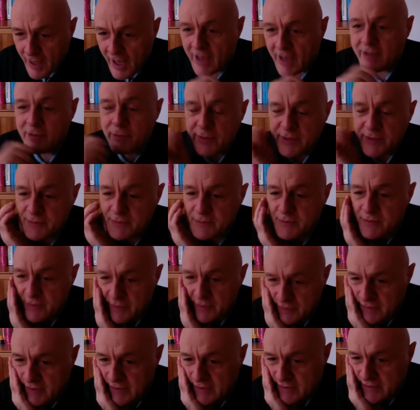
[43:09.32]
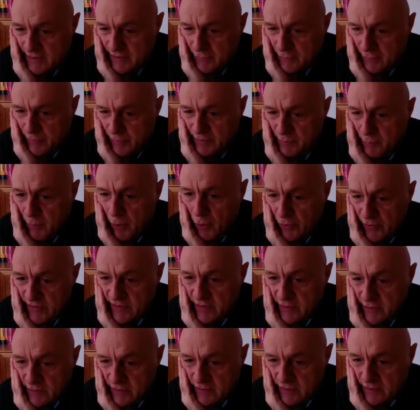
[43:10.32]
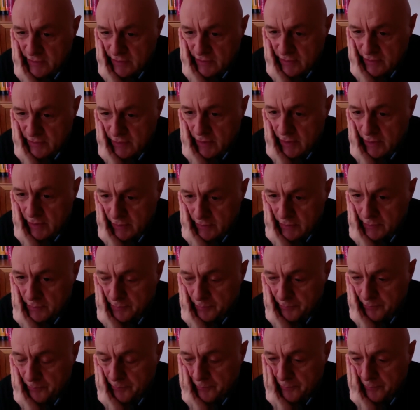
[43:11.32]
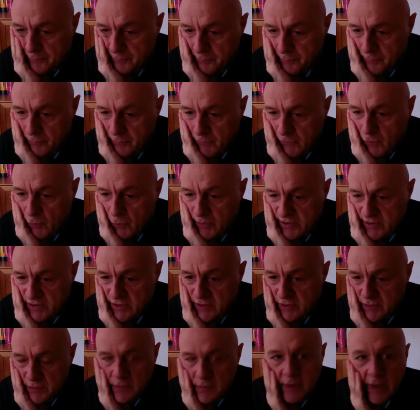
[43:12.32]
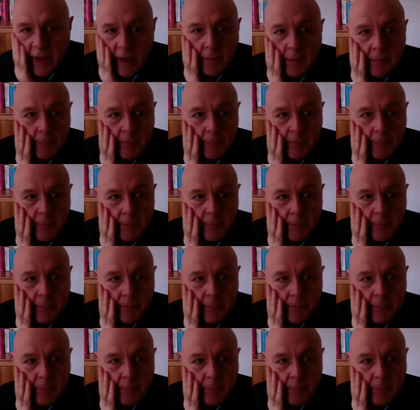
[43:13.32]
Chris, this is Chris Morrison's question. Yeah.